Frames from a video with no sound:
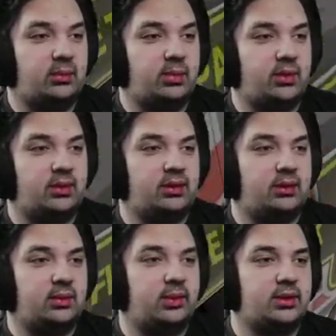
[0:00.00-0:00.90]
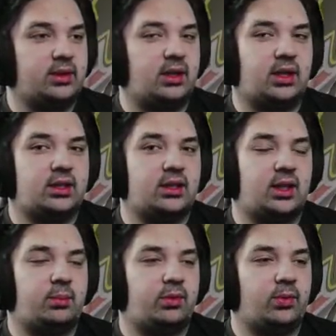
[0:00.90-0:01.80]
but when there's a caution
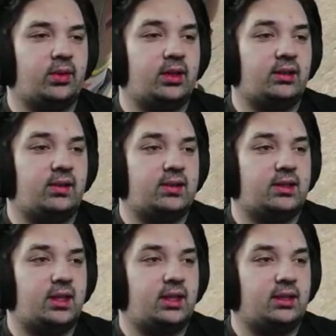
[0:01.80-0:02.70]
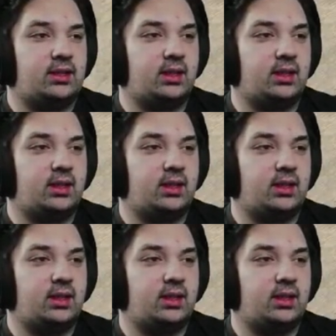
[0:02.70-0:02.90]
like before the end of the stage,